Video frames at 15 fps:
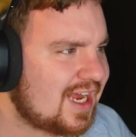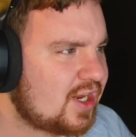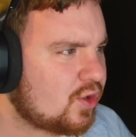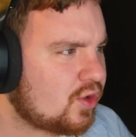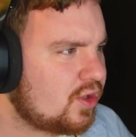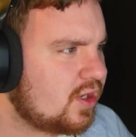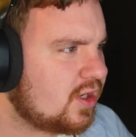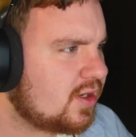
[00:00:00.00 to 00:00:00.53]

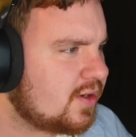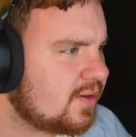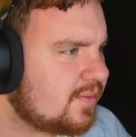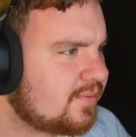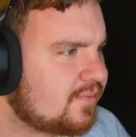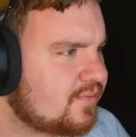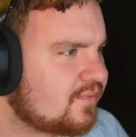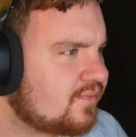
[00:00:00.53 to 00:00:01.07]
I'm telling
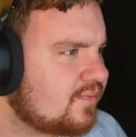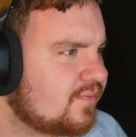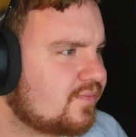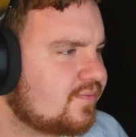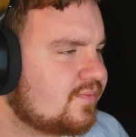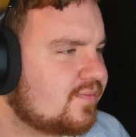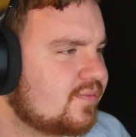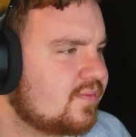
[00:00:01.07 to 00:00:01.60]
the
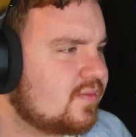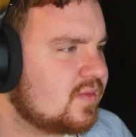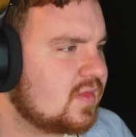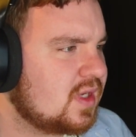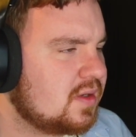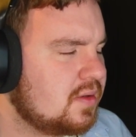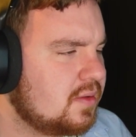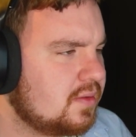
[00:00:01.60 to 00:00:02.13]
truth. He's
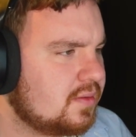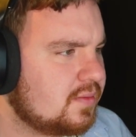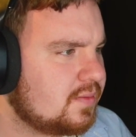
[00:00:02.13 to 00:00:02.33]
real.